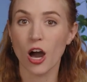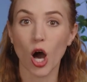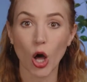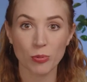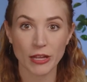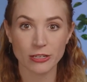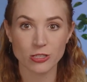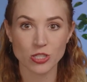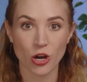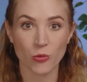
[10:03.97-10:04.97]
All
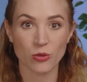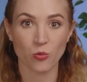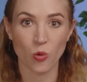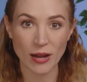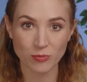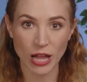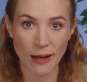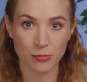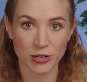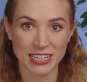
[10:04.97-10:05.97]
players start with 1
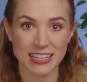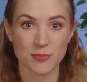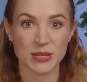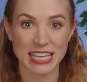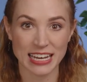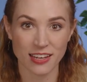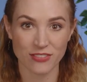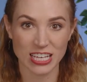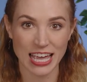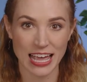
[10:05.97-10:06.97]
plot point at the beginning of
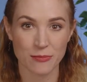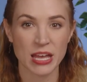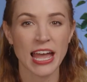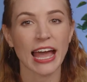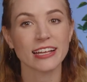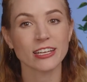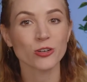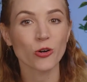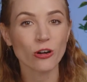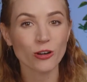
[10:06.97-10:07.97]
the game and can
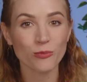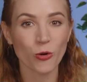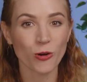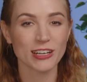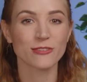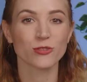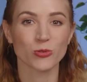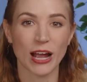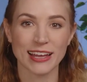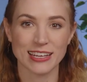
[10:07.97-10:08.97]
earn more in a
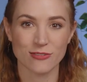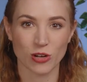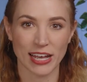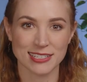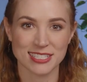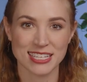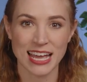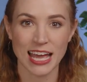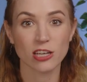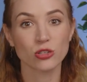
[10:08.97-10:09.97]
variety of ways,
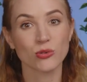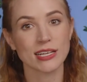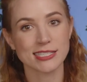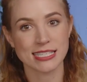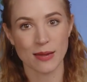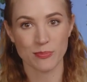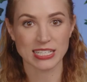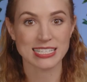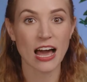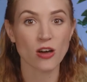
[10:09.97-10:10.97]
including stepping
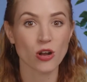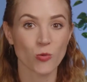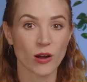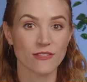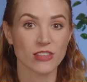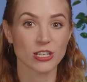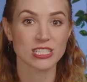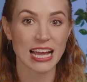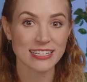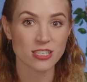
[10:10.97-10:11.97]
down on one of their
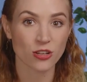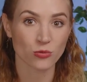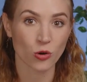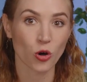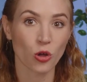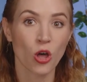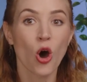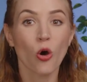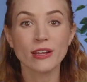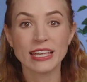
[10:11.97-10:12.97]
dice on a roll
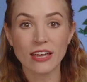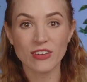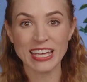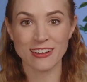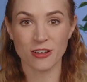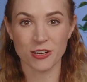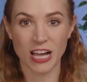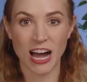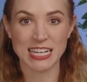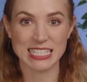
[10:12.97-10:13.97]
or giving in on a
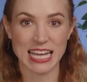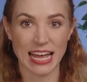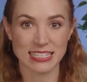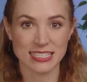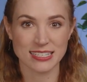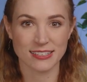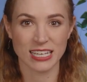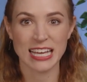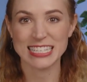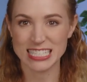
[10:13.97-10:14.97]
contest.
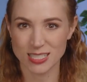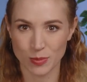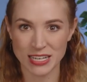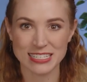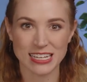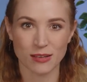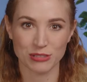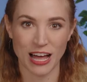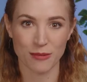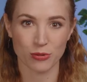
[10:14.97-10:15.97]
Spending
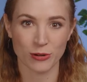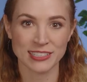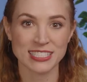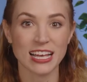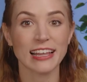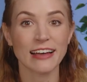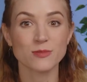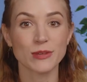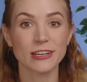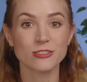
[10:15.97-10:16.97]
plot points allows
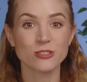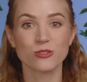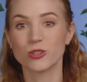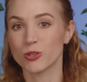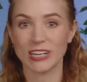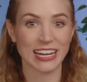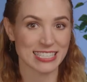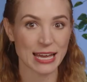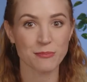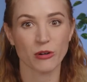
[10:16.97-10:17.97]
players to create
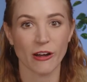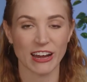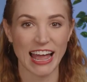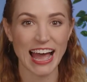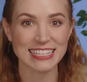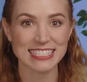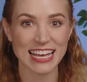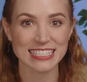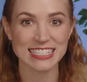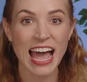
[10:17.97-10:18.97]
temporary
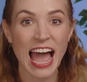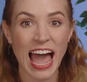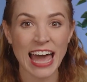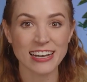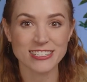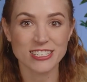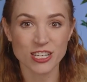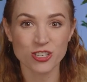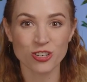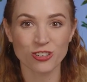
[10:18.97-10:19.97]
assets, add
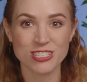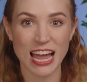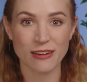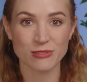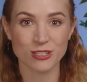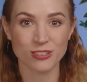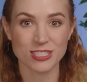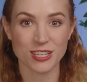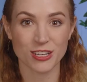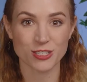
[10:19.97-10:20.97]
additional die results
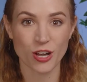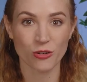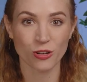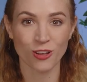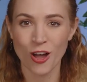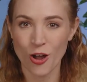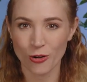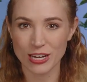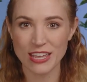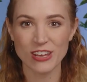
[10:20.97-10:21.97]
to their total,
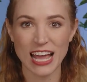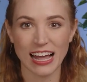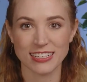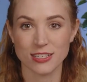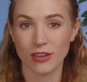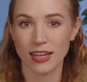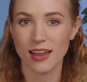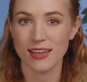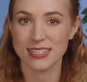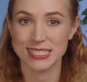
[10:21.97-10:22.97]
or even activate
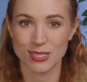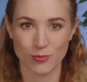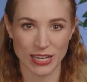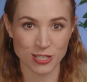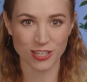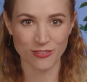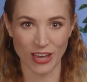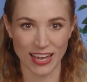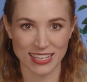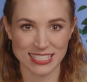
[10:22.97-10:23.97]
special
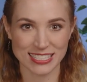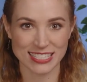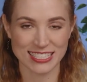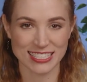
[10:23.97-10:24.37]
effects.